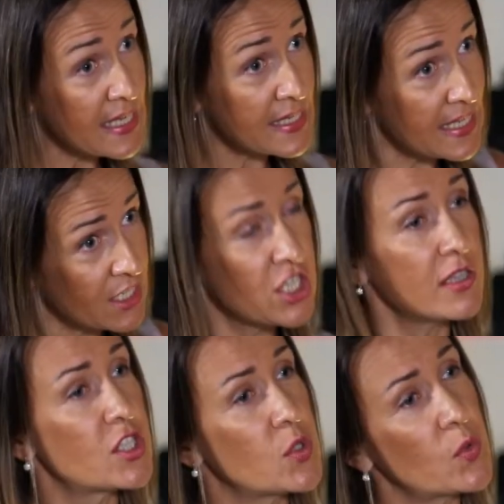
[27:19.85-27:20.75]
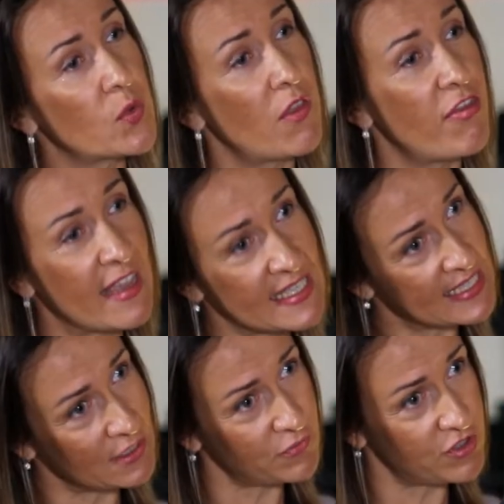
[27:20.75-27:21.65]
us actually to next
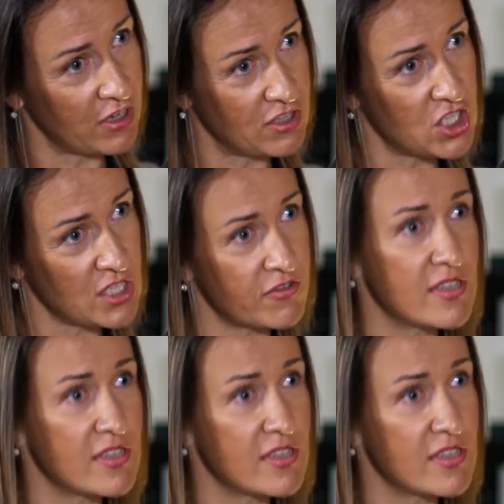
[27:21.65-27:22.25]
set of strategies,